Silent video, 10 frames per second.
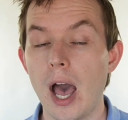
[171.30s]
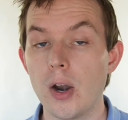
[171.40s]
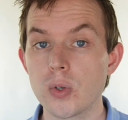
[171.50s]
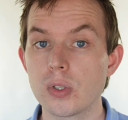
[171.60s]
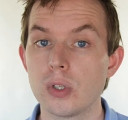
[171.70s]

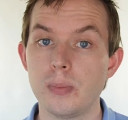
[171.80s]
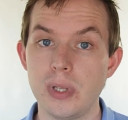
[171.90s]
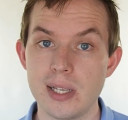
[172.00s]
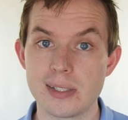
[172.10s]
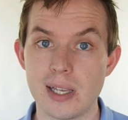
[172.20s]
and also on the
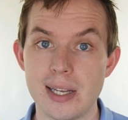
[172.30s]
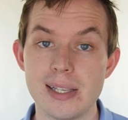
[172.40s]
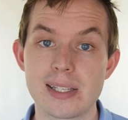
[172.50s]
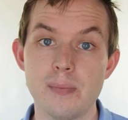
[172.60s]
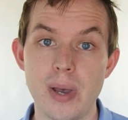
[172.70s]
plus side,
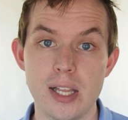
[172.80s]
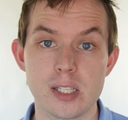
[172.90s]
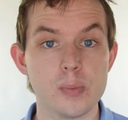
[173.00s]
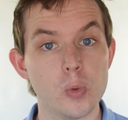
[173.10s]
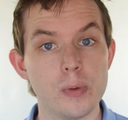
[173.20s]
it's
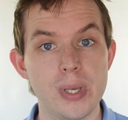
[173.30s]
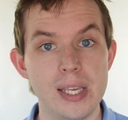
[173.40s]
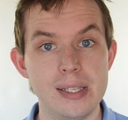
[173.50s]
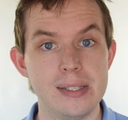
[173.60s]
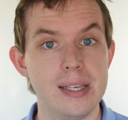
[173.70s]
compatible with
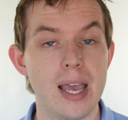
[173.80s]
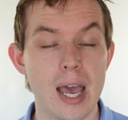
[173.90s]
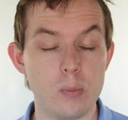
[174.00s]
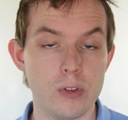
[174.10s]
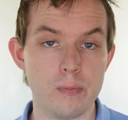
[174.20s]
PC
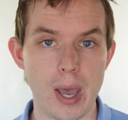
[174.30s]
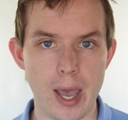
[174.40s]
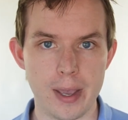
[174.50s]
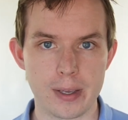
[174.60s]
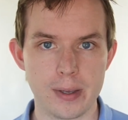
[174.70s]
and with
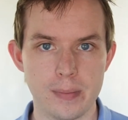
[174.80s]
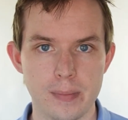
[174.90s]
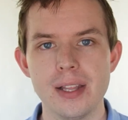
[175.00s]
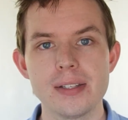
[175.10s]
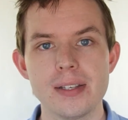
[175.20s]
Mac.
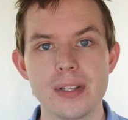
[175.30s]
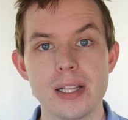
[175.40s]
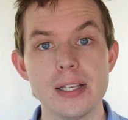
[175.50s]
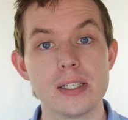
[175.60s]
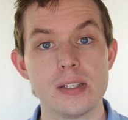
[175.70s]
Lastly on the
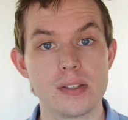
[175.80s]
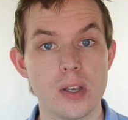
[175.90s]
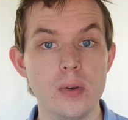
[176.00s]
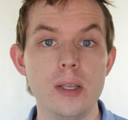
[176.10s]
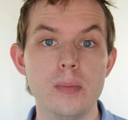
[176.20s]
list is
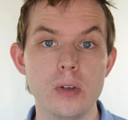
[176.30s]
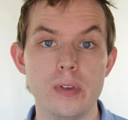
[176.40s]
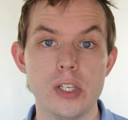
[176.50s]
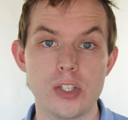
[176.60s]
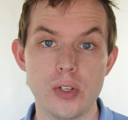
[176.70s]
Sony
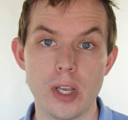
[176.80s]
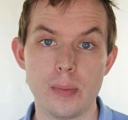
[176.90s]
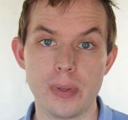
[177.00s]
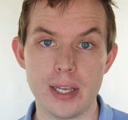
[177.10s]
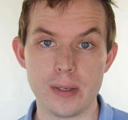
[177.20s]
Movie Studio
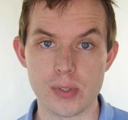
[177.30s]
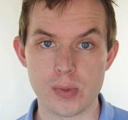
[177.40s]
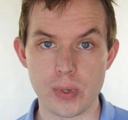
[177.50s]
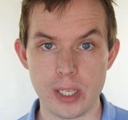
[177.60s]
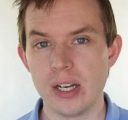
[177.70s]
Platinum
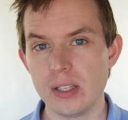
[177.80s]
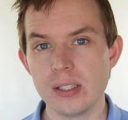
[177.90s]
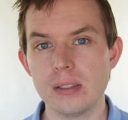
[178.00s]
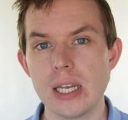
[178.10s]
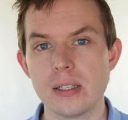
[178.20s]
Suite. Now
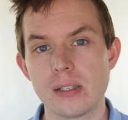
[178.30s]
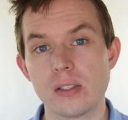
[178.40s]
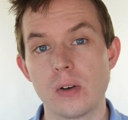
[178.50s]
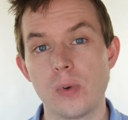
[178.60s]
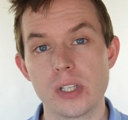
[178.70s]
this editing
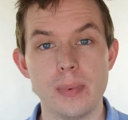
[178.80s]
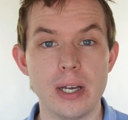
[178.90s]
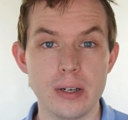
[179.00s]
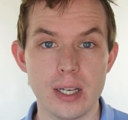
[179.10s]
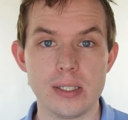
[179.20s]
software is
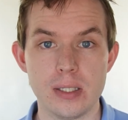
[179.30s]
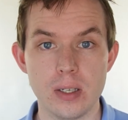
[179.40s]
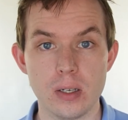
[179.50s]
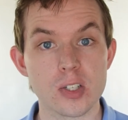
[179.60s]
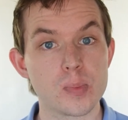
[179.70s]
about
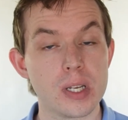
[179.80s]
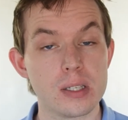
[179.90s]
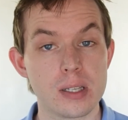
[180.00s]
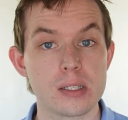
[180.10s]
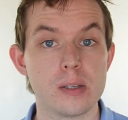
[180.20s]
$90, but
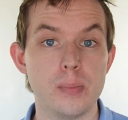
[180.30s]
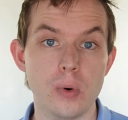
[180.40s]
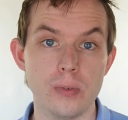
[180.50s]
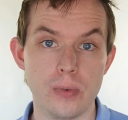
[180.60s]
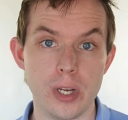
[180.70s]
it does
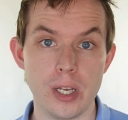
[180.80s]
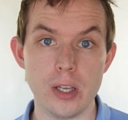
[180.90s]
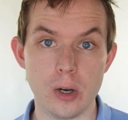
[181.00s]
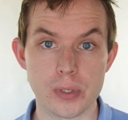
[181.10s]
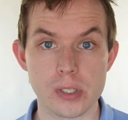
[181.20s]
support
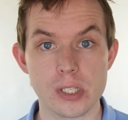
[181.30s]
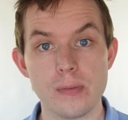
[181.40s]
3D options